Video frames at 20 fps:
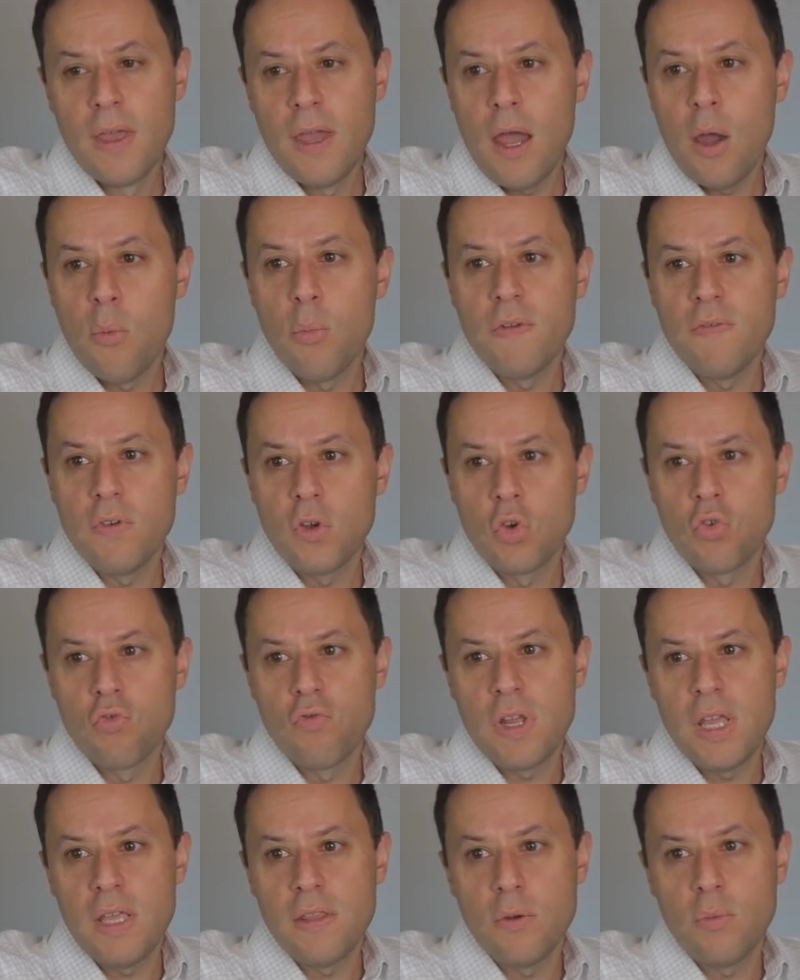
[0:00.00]
and we've
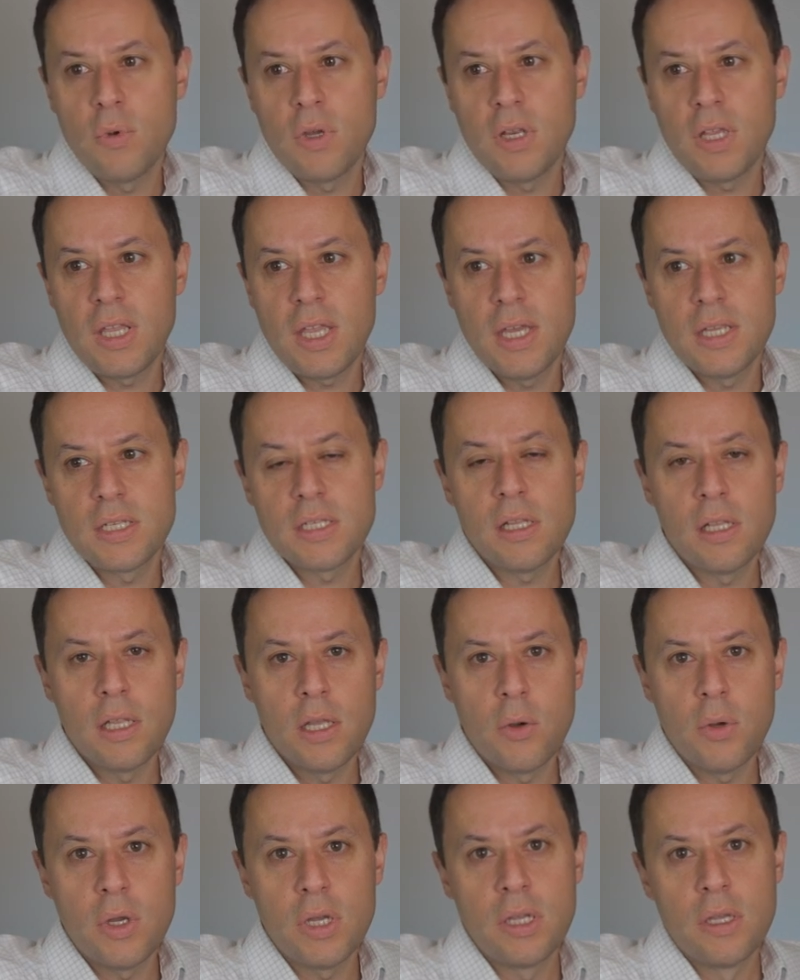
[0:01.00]
agreed that we're going to get a
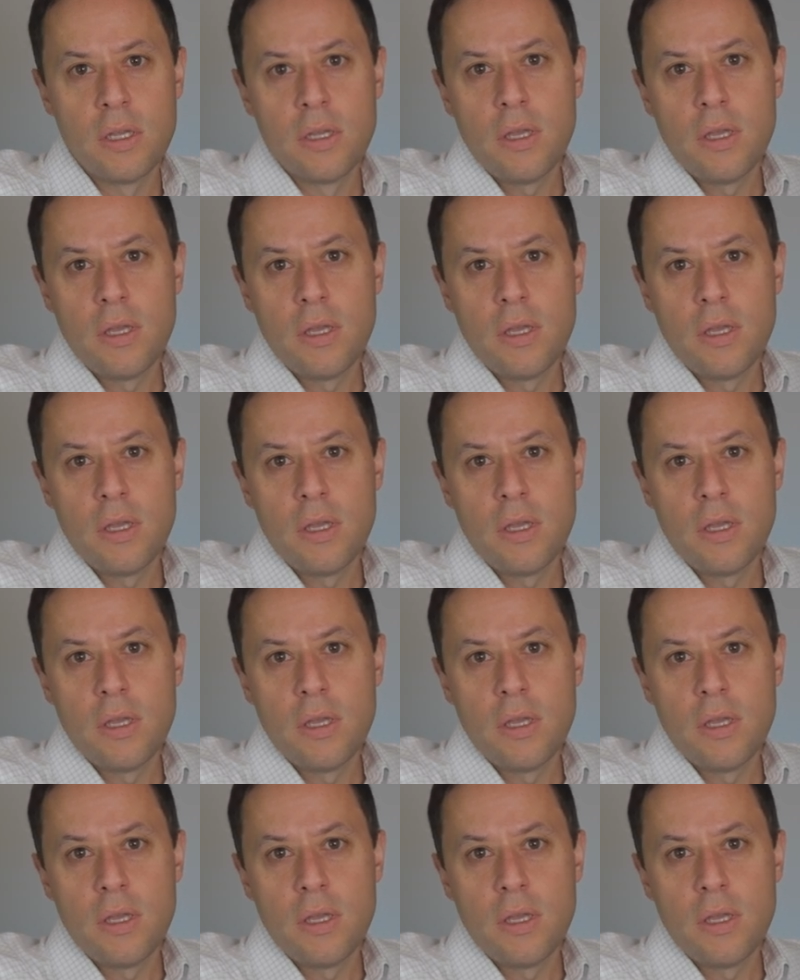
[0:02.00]
lower